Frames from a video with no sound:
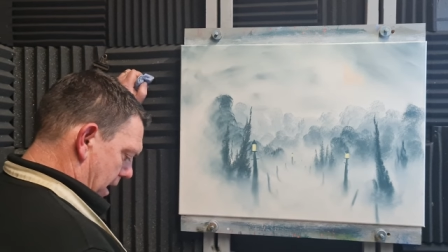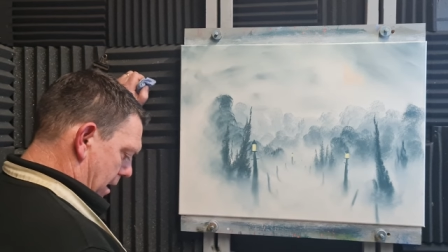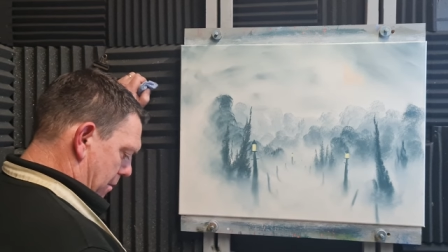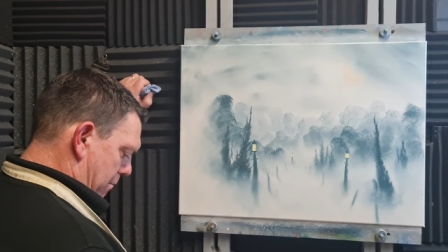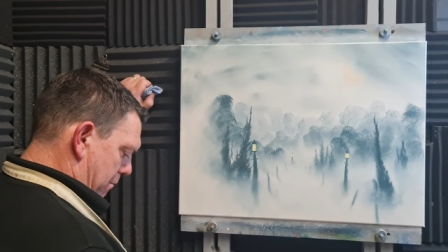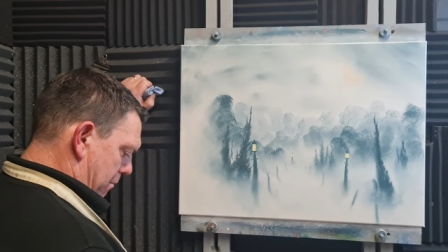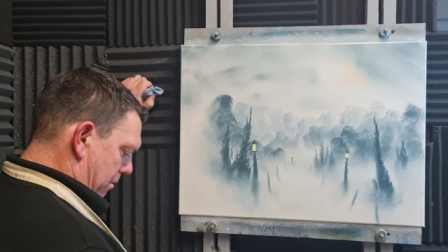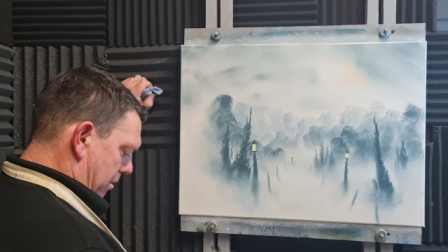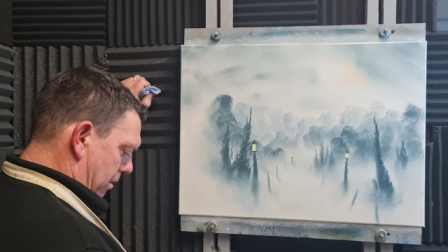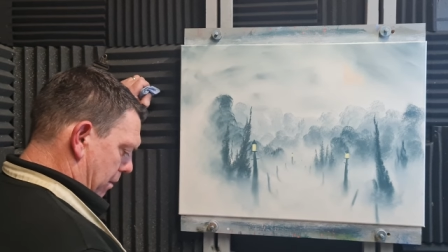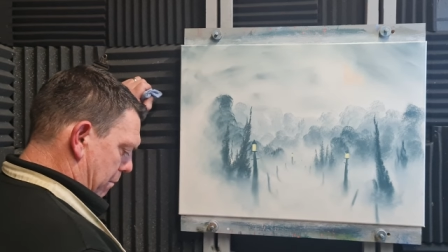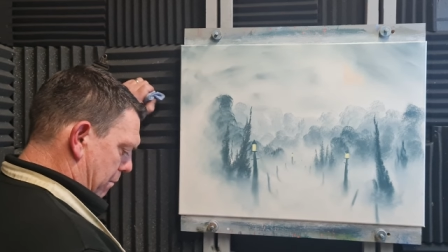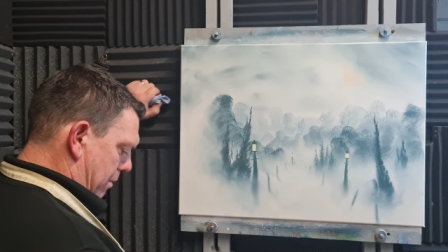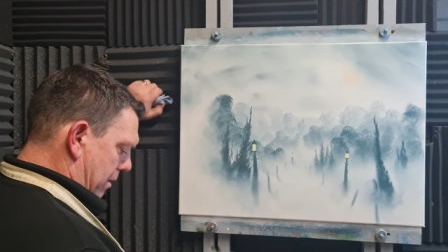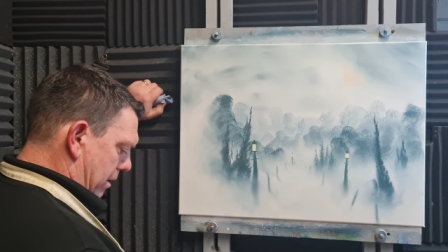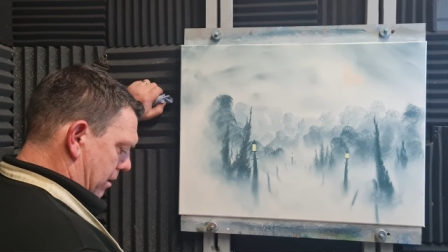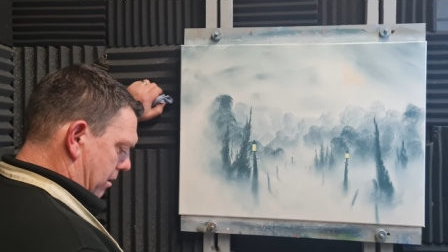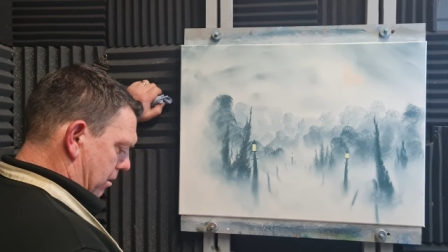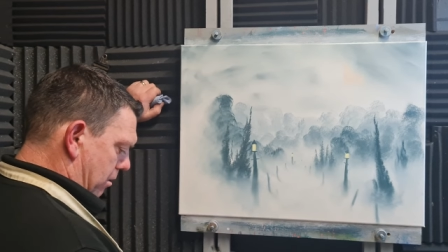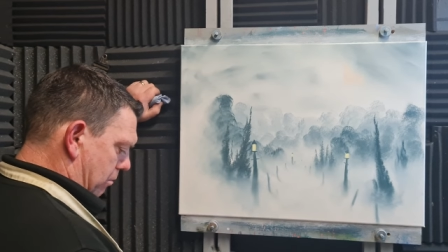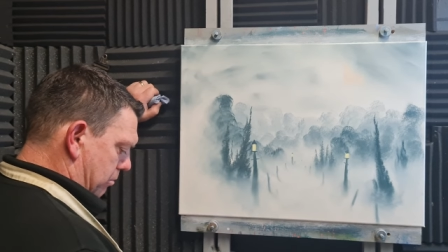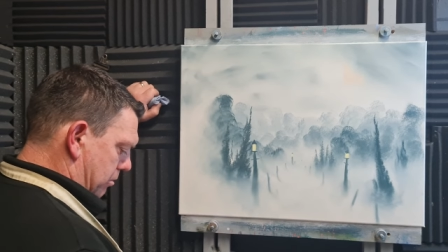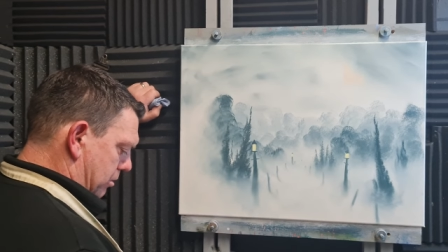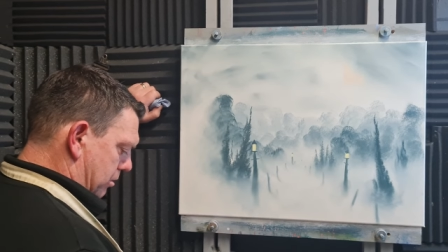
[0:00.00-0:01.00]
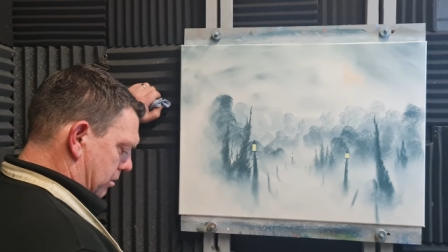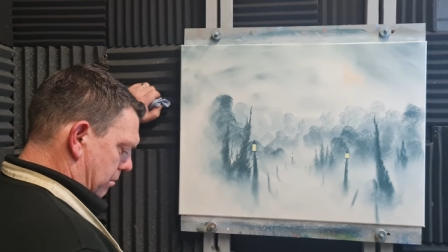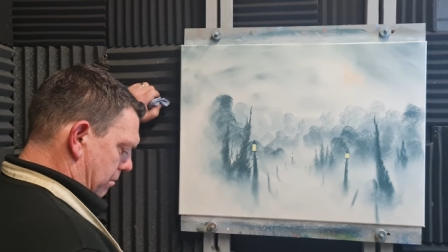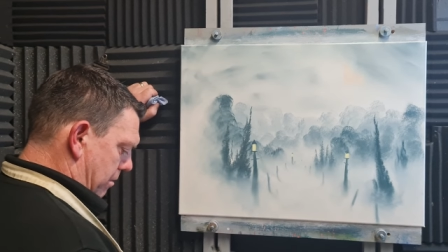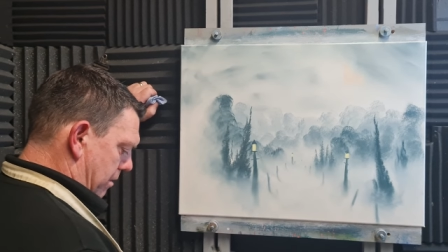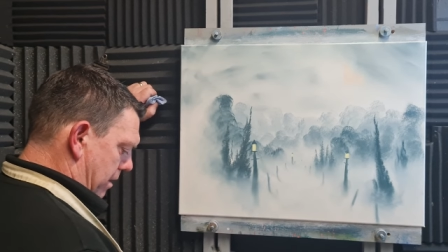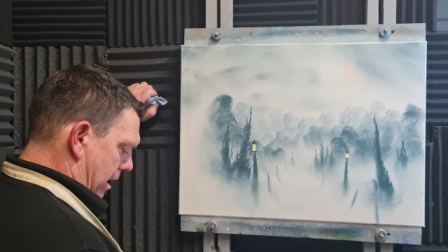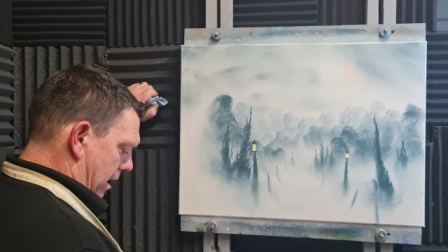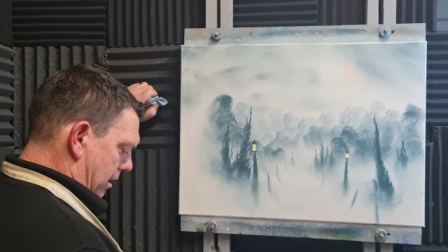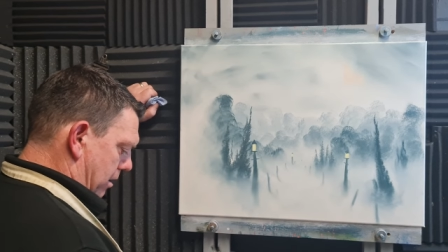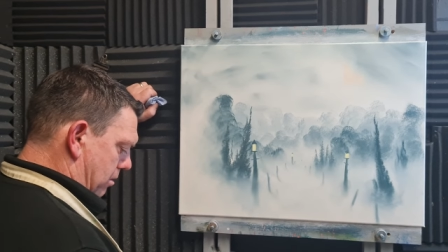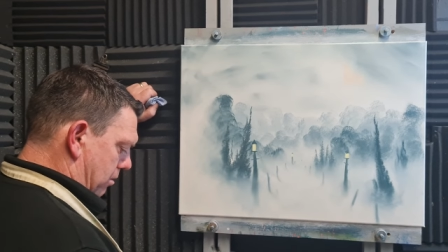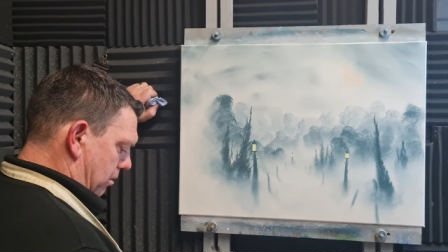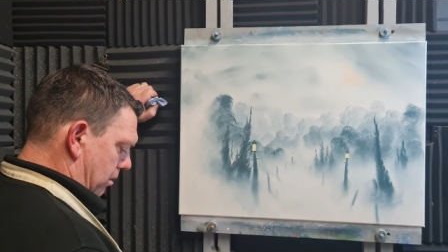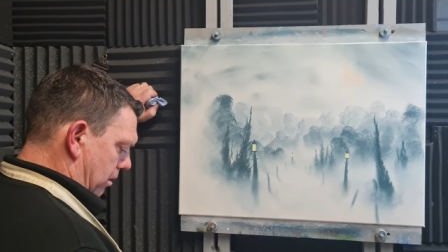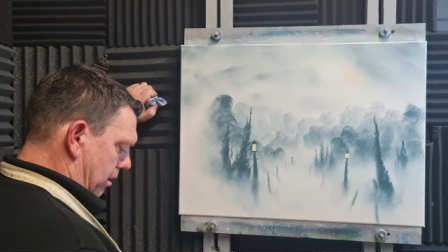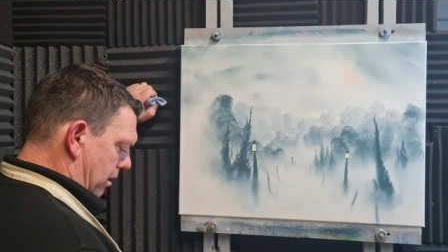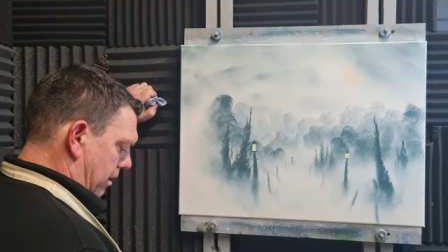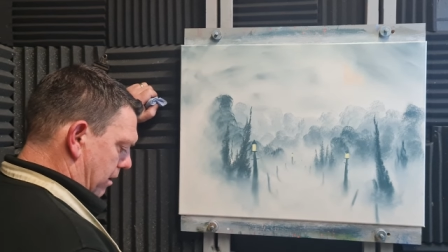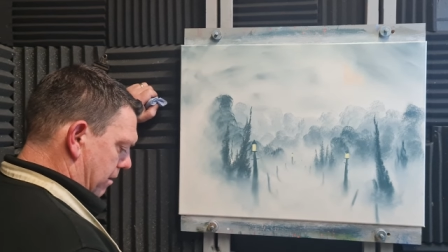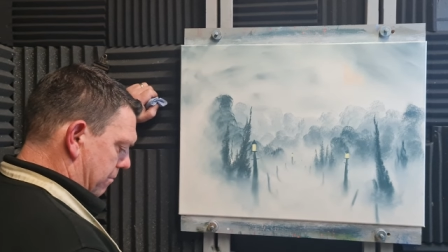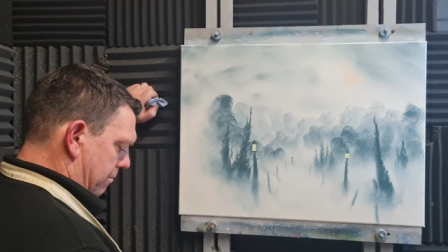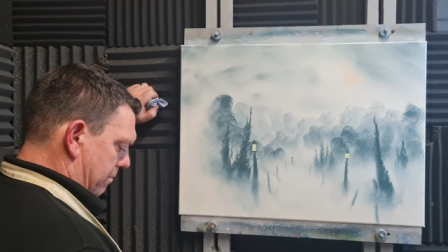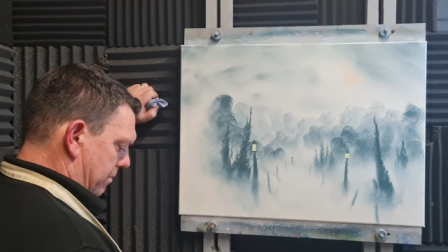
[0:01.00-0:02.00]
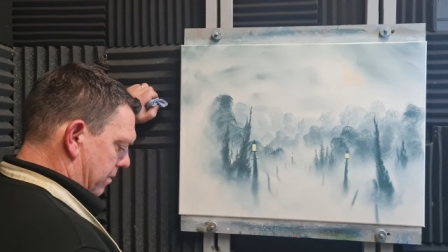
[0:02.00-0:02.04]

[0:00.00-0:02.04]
I'm going to pick up some of that colour